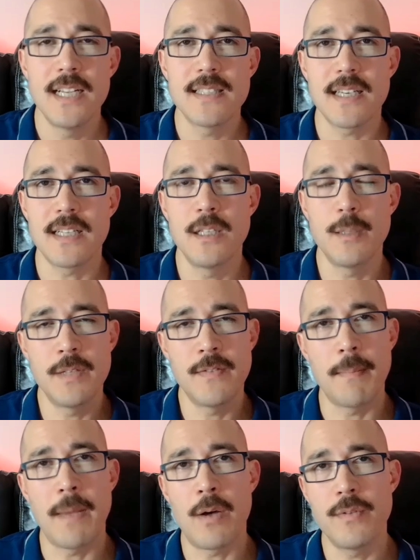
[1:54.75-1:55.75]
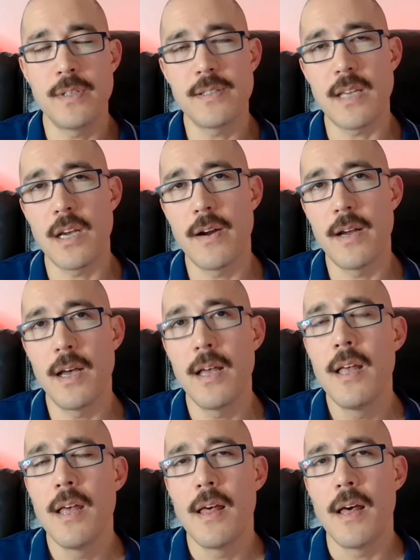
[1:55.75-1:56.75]
It's like a little bit of a mountainous area.
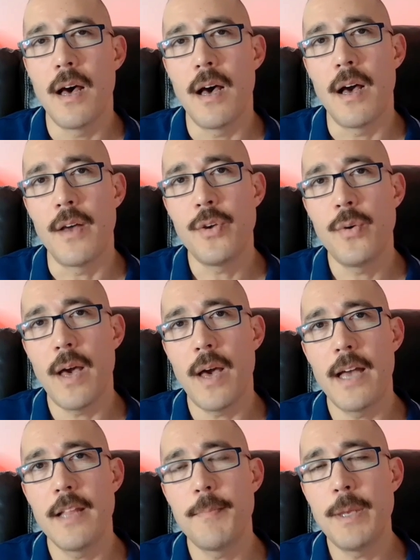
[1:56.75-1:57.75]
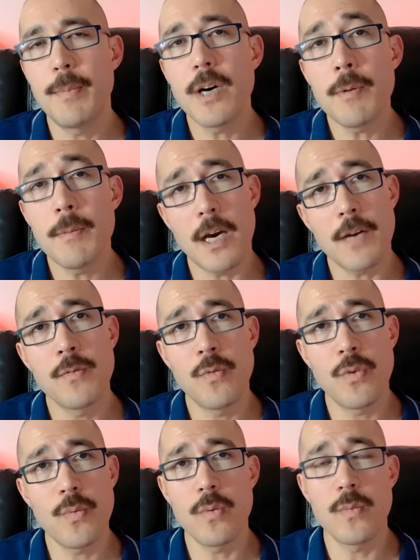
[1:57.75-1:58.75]
You had people coming back from
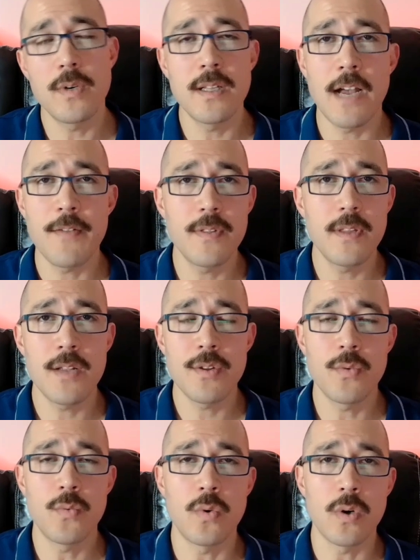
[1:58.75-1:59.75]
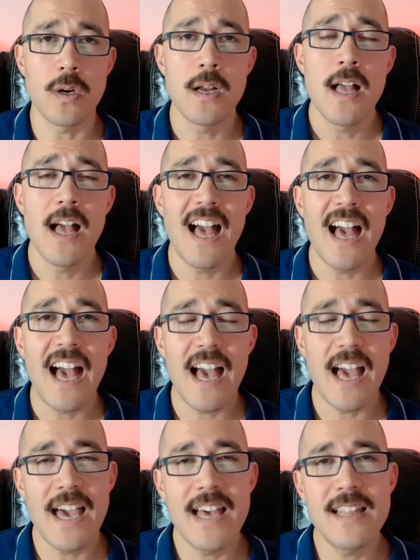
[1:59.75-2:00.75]
World War I after the end of the war,
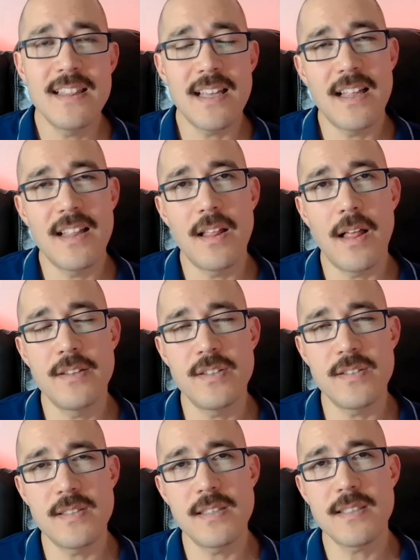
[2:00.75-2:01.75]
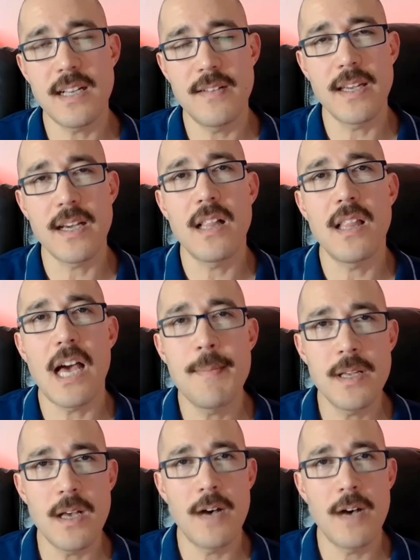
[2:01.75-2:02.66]
and just this kind of like climate